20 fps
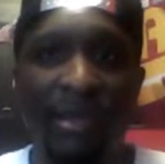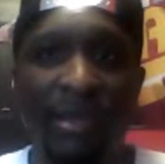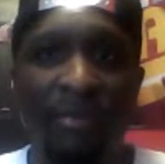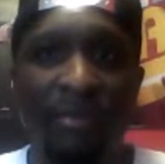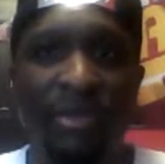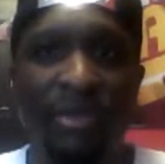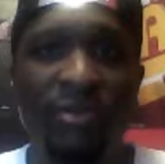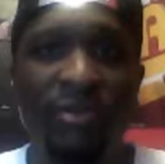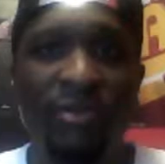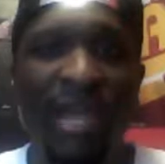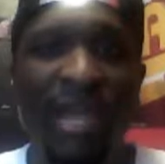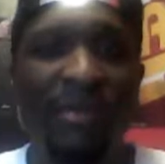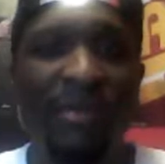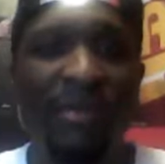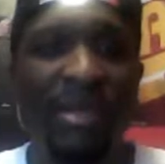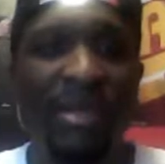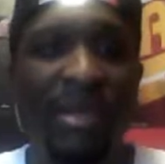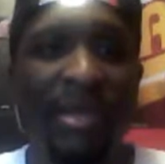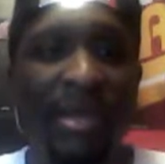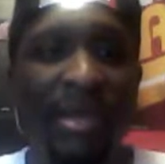but you can't
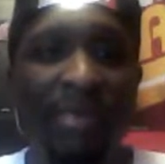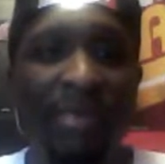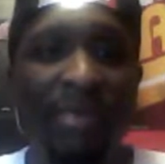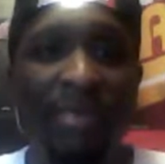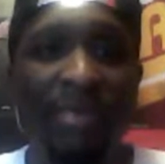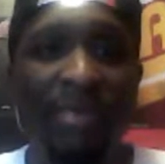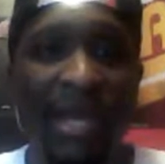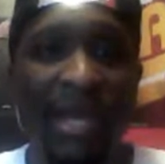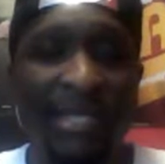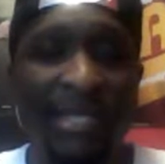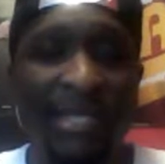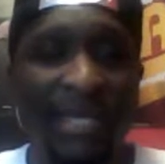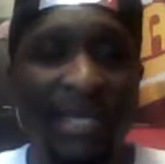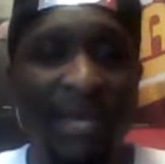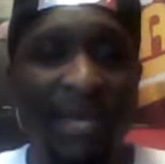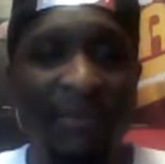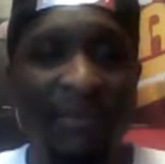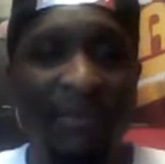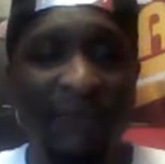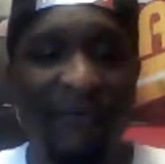be in the like I
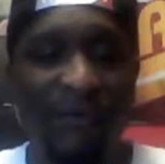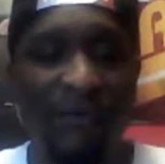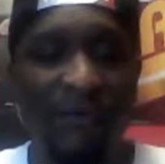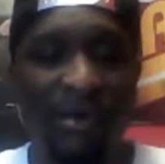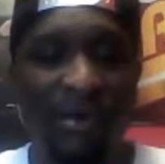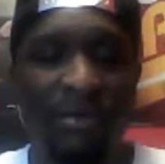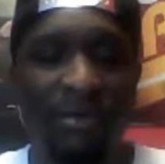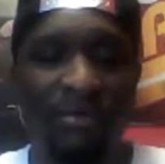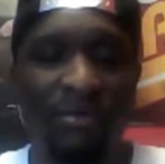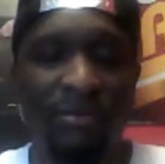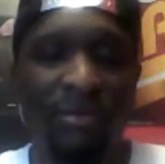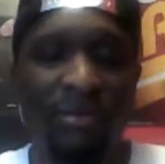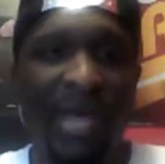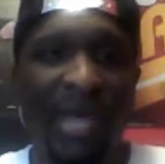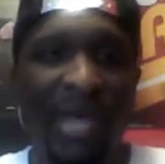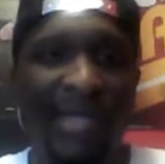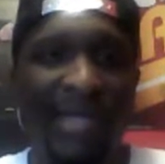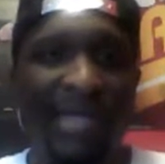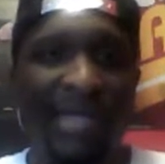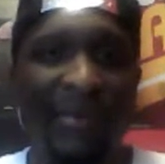said before.
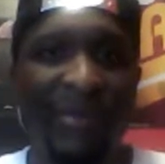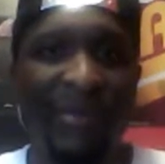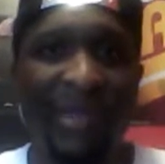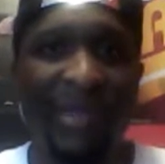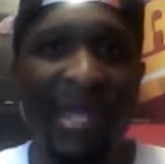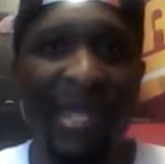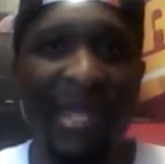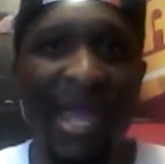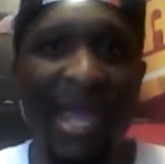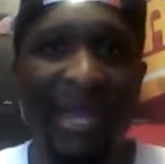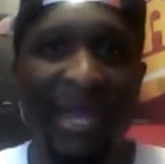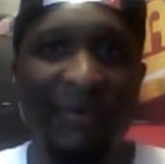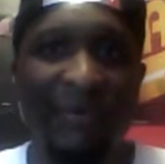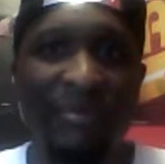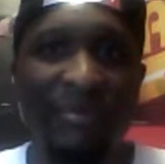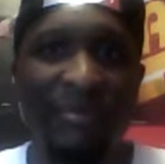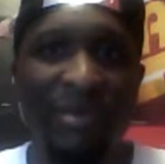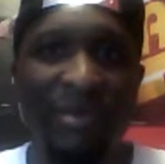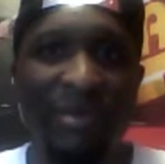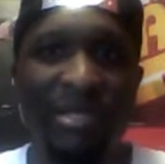Last game I think he had
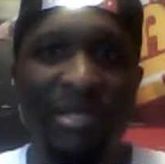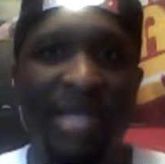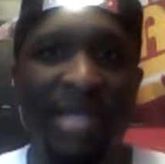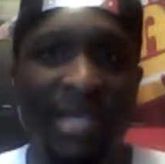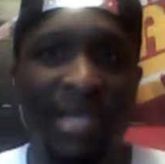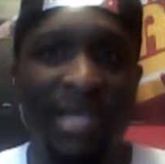11 points.